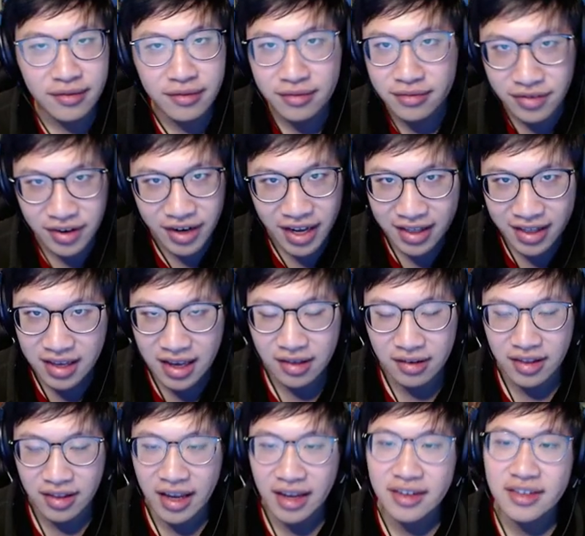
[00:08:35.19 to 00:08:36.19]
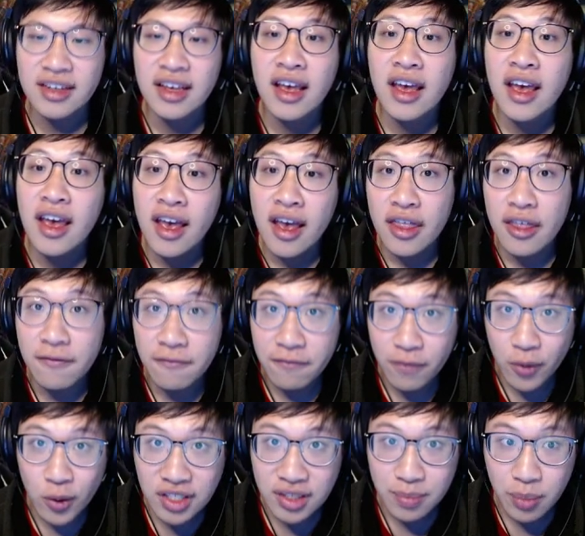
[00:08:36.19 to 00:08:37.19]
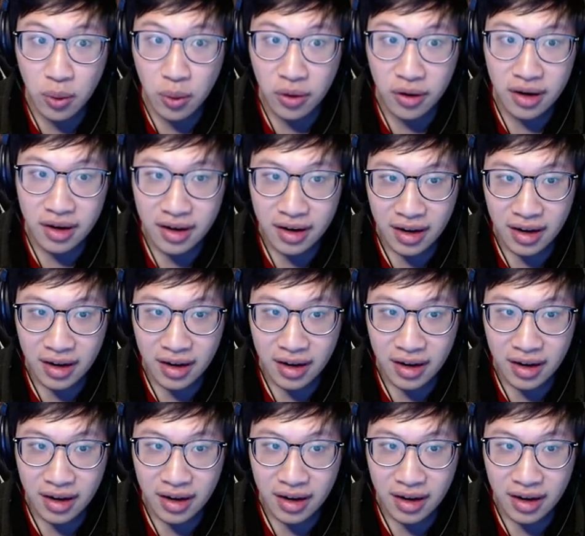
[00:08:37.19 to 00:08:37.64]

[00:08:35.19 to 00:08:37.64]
Forget the other lanes. The four support